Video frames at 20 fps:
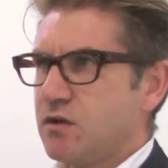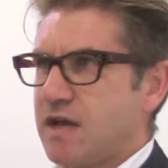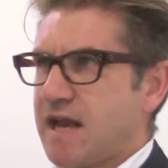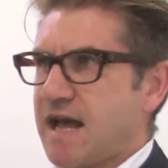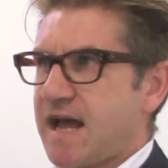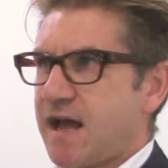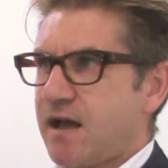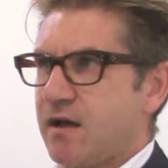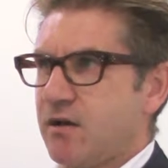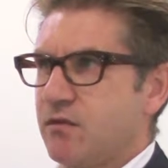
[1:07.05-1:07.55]

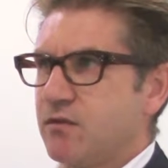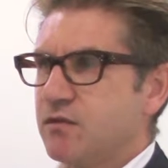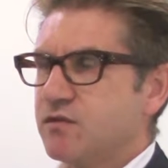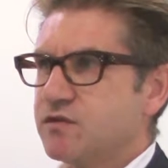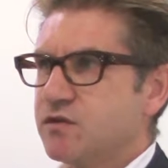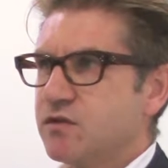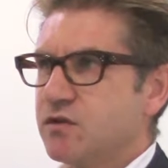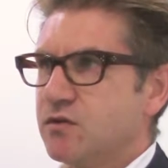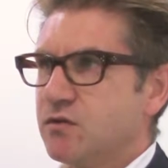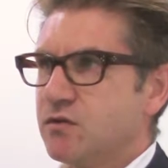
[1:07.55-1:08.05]
now
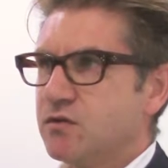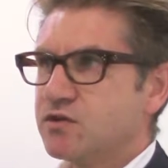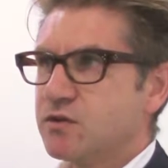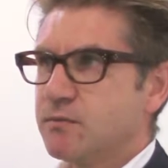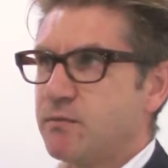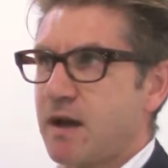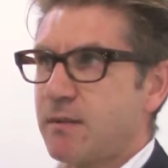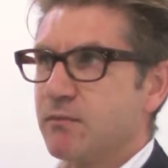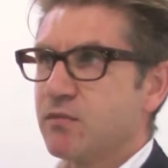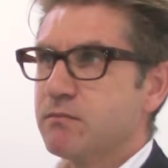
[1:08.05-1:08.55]
to
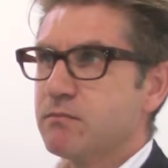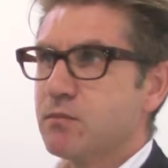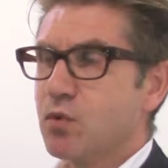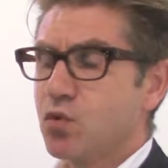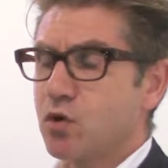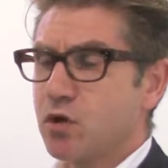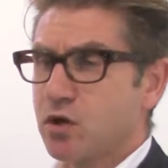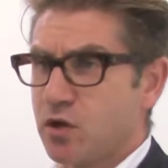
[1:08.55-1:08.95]
map them more